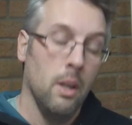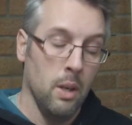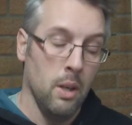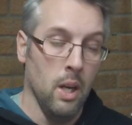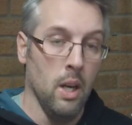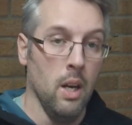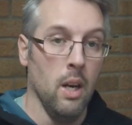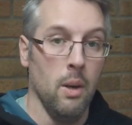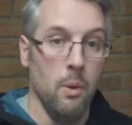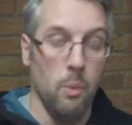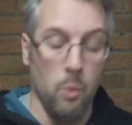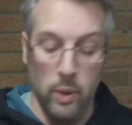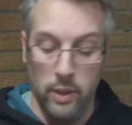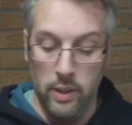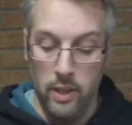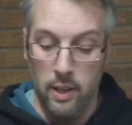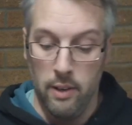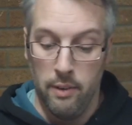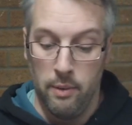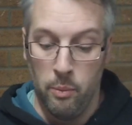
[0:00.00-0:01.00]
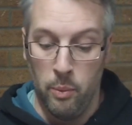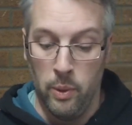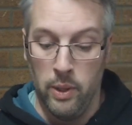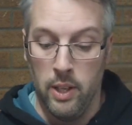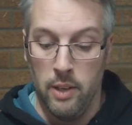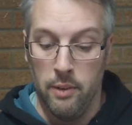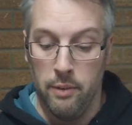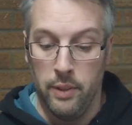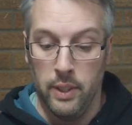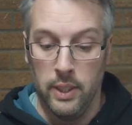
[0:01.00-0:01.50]
when
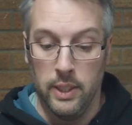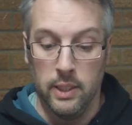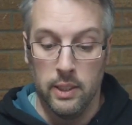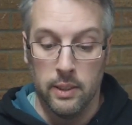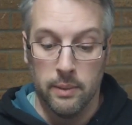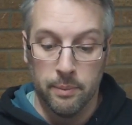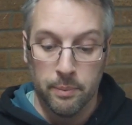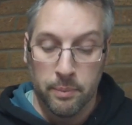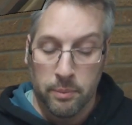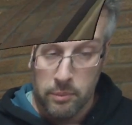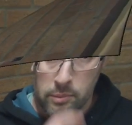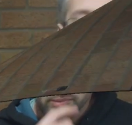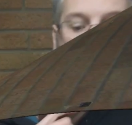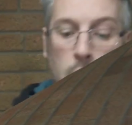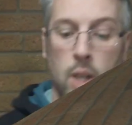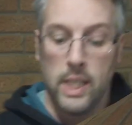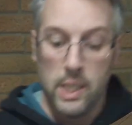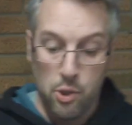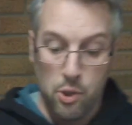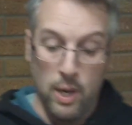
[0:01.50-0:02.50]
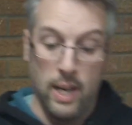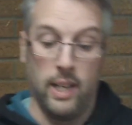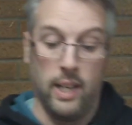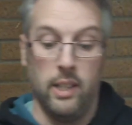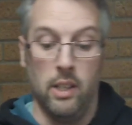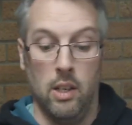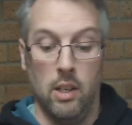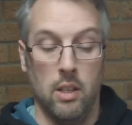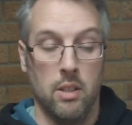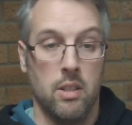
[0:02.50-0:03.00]
they're fitted. So finally, drag
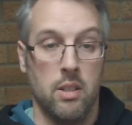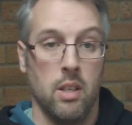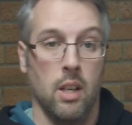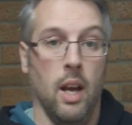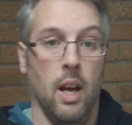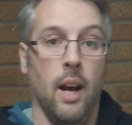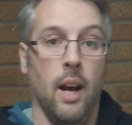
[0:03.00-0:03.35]
cars.